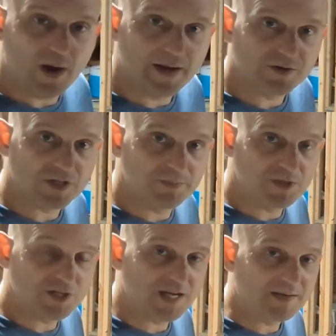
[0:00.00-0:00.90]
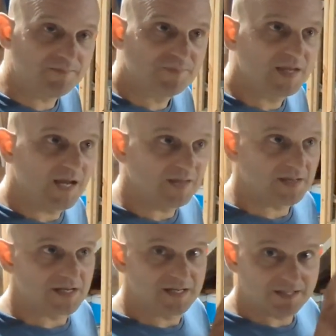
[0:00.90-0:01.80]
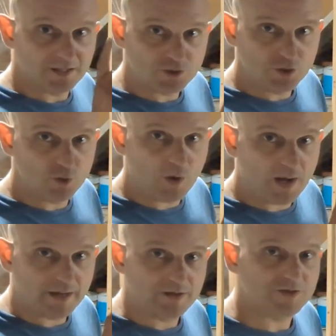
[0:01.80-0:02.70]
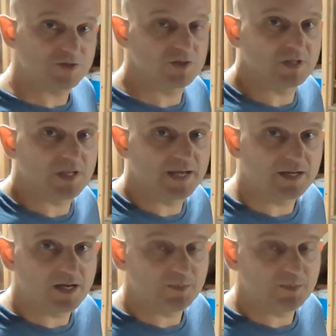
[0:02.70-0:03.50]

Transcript: wires up the chain and then connect the two wires to the light